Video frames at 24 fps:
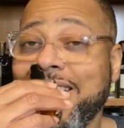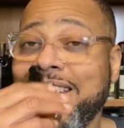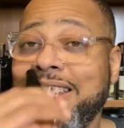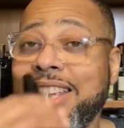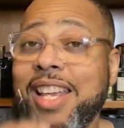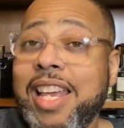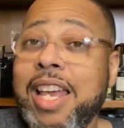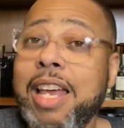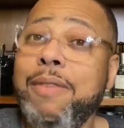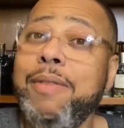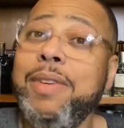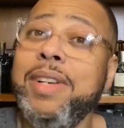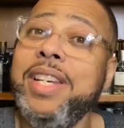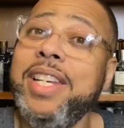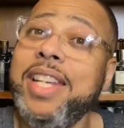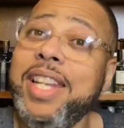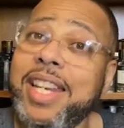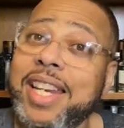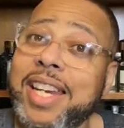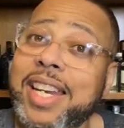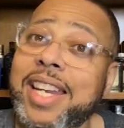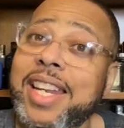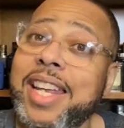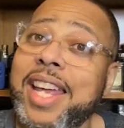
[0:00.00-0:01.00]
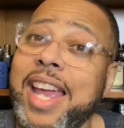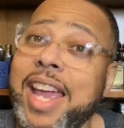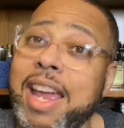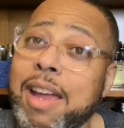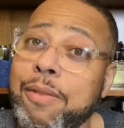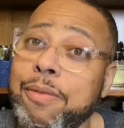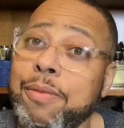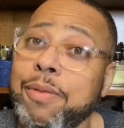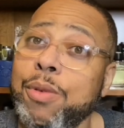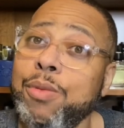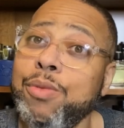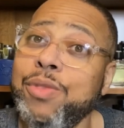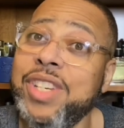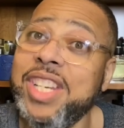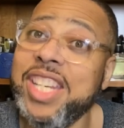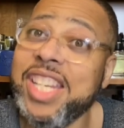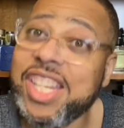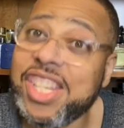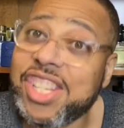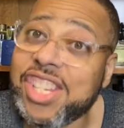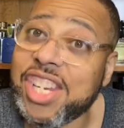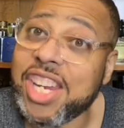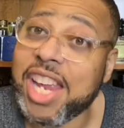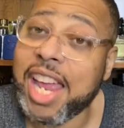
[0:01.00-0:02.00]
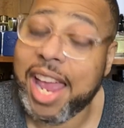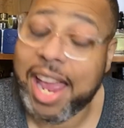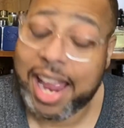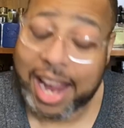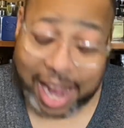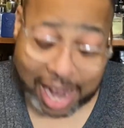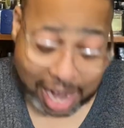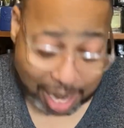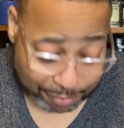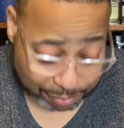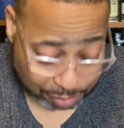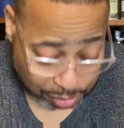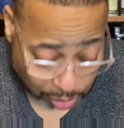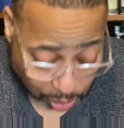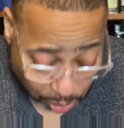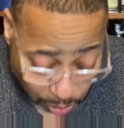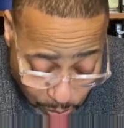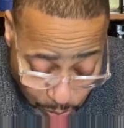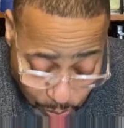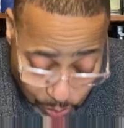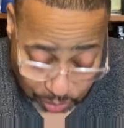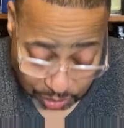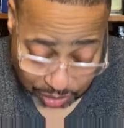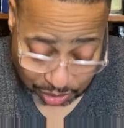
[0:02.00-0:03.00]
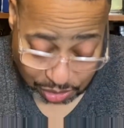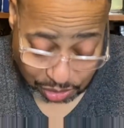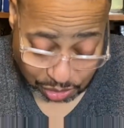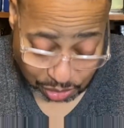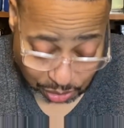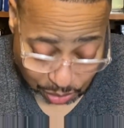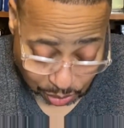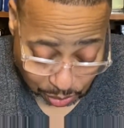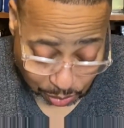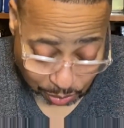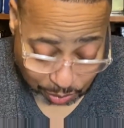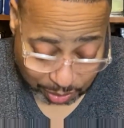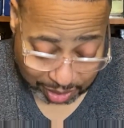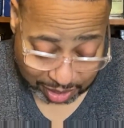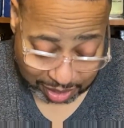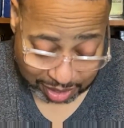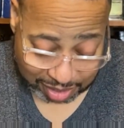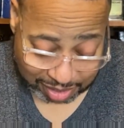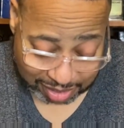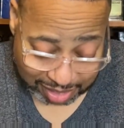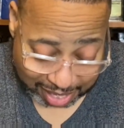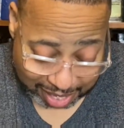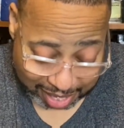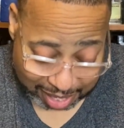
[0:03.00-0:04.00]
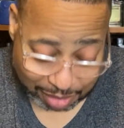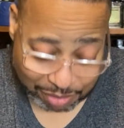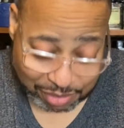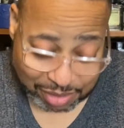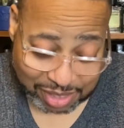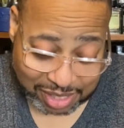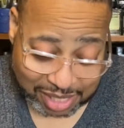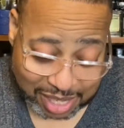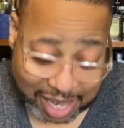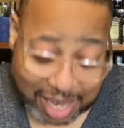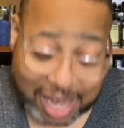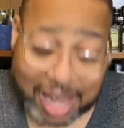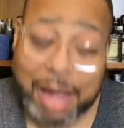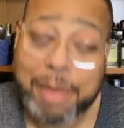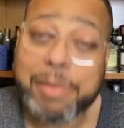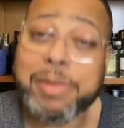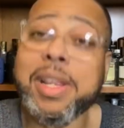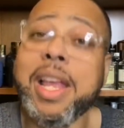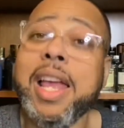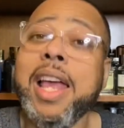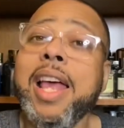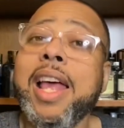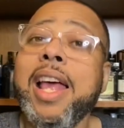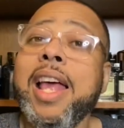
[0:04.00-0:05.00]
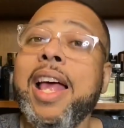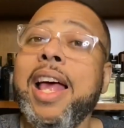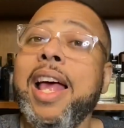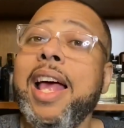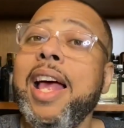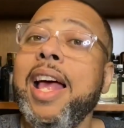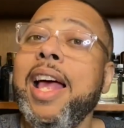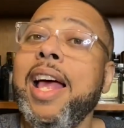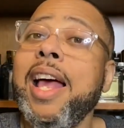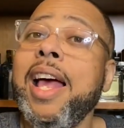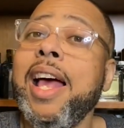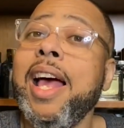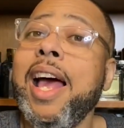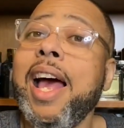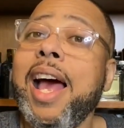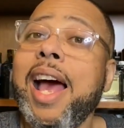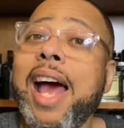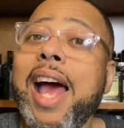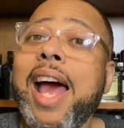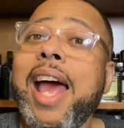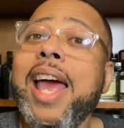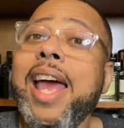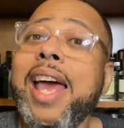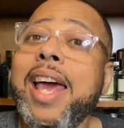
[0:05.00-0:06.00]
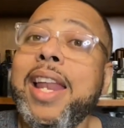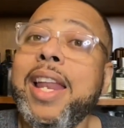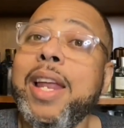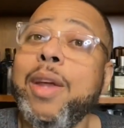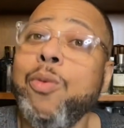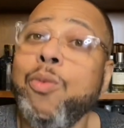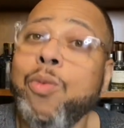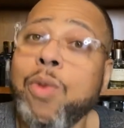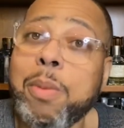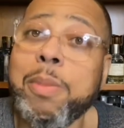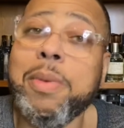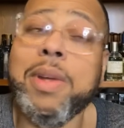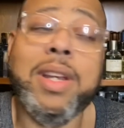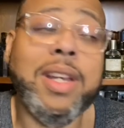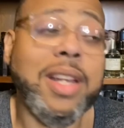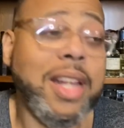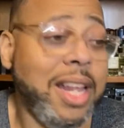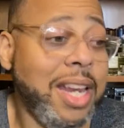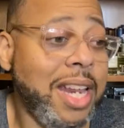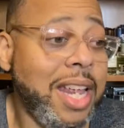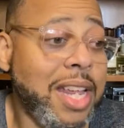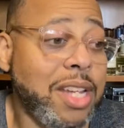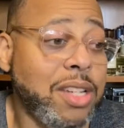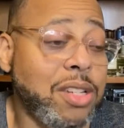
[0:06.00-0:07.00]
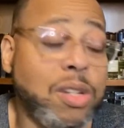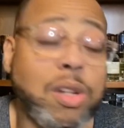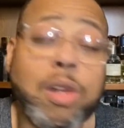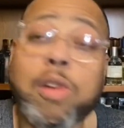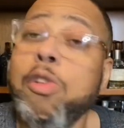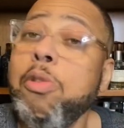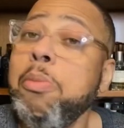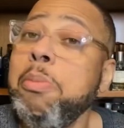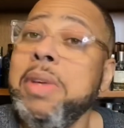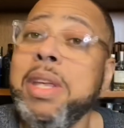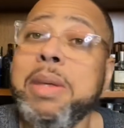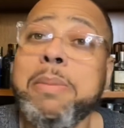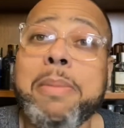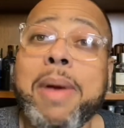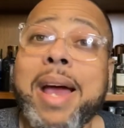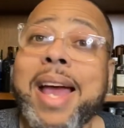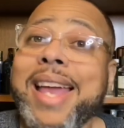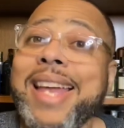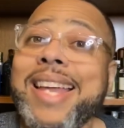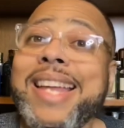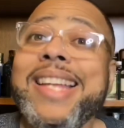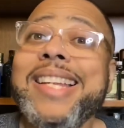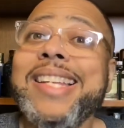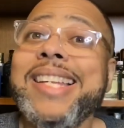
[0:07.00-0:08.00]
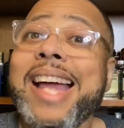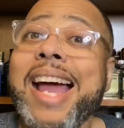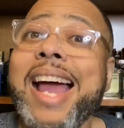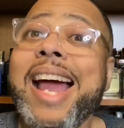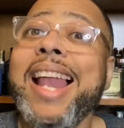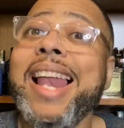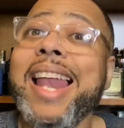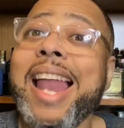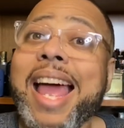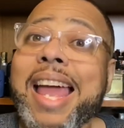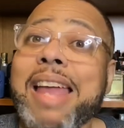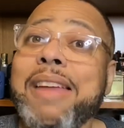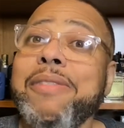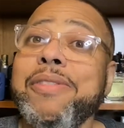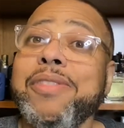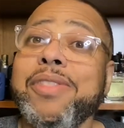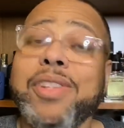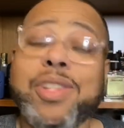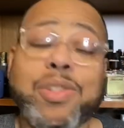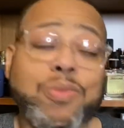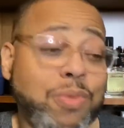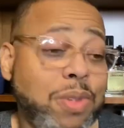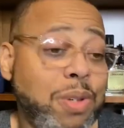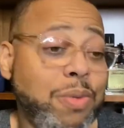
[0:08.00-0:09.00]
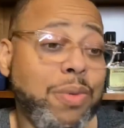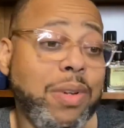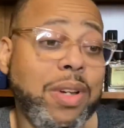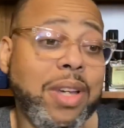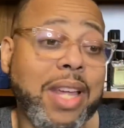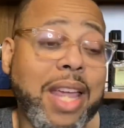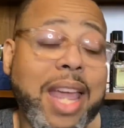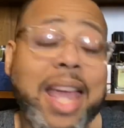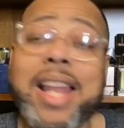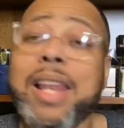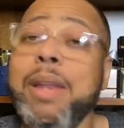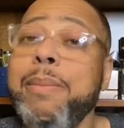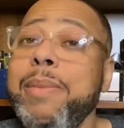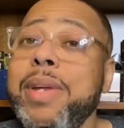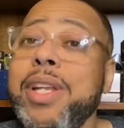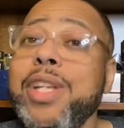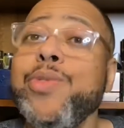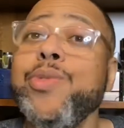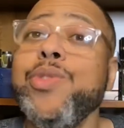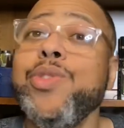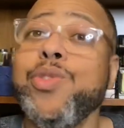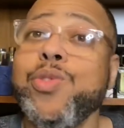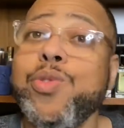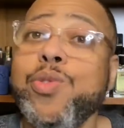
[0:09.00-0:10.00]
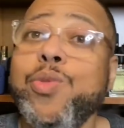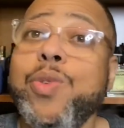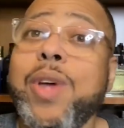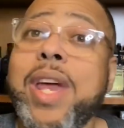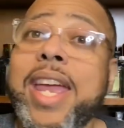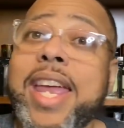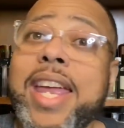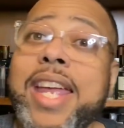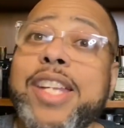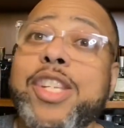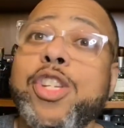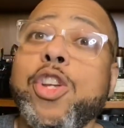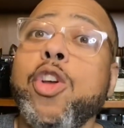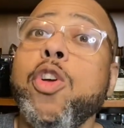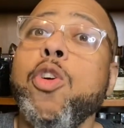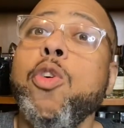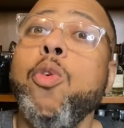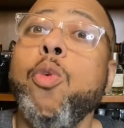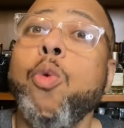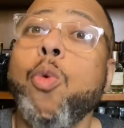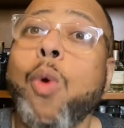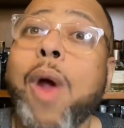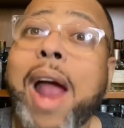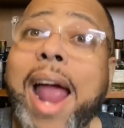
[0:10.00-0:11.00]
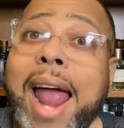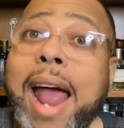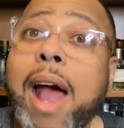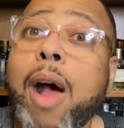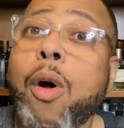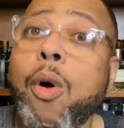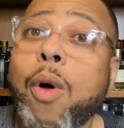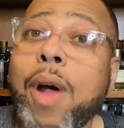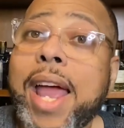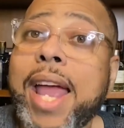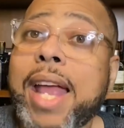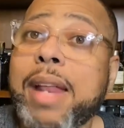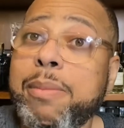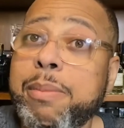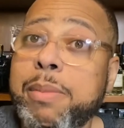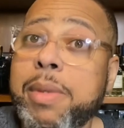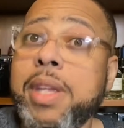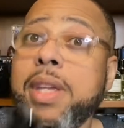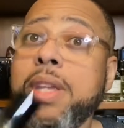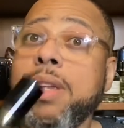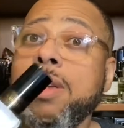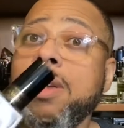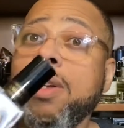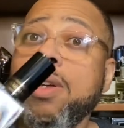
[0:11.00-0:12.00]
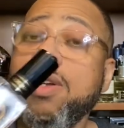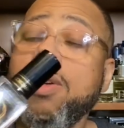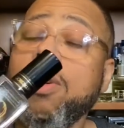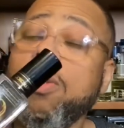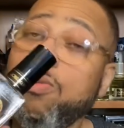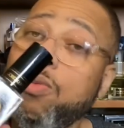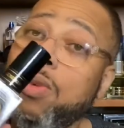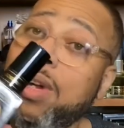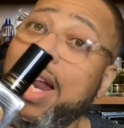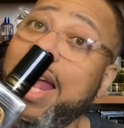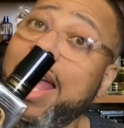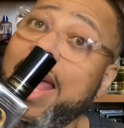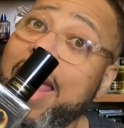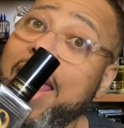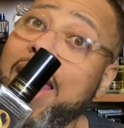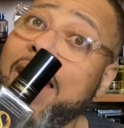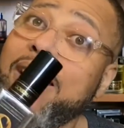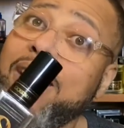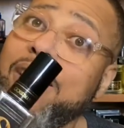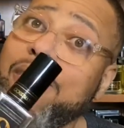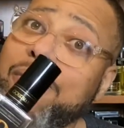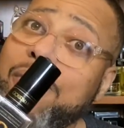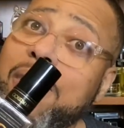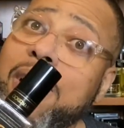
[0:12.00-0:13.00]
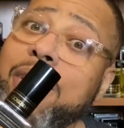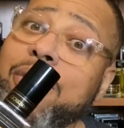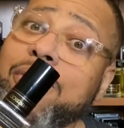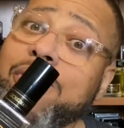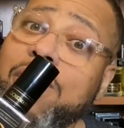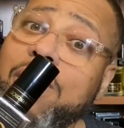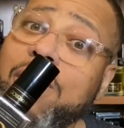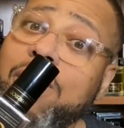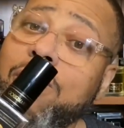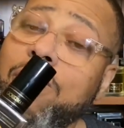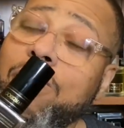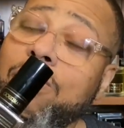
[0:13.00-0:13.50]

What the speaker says: evidently aphrodisiac. I've told this story 1,000 times. I had a woman that has known me my entire life, since we were elementary school age, growl at me when I had this fragrance on.